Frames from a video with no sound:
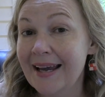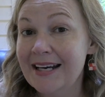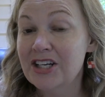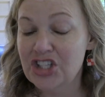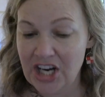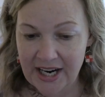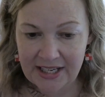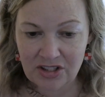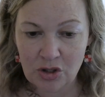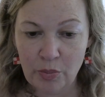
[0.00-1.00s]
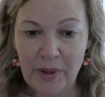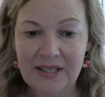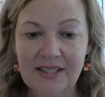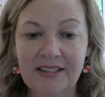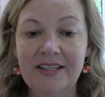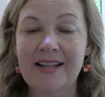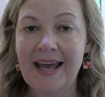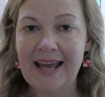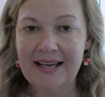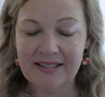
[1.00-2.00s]
light chain. So basically the
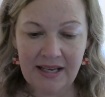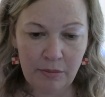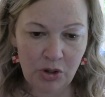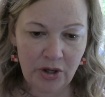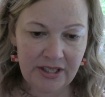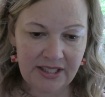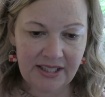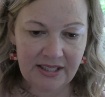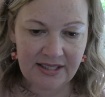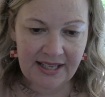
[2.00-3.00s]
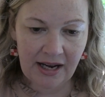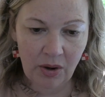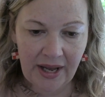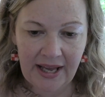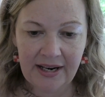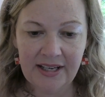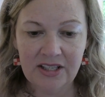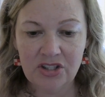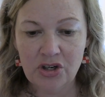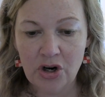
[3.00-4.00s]
A is amyloid, T is tau, N
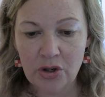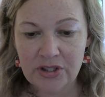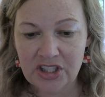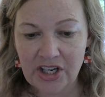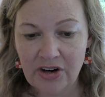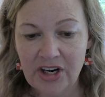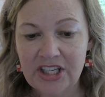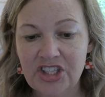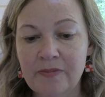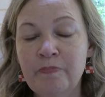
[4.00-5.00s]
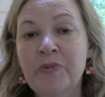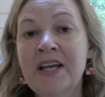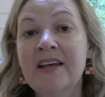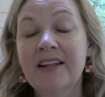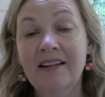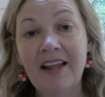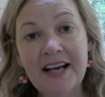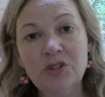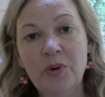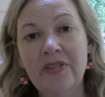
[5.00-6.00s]
is neurodegeneration. That
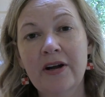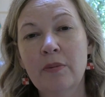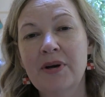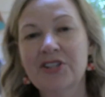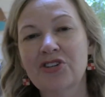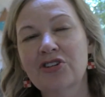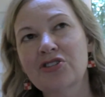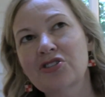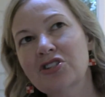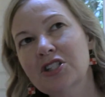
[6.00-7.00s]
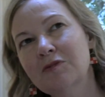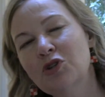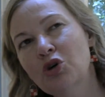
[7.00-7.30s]
last one there measures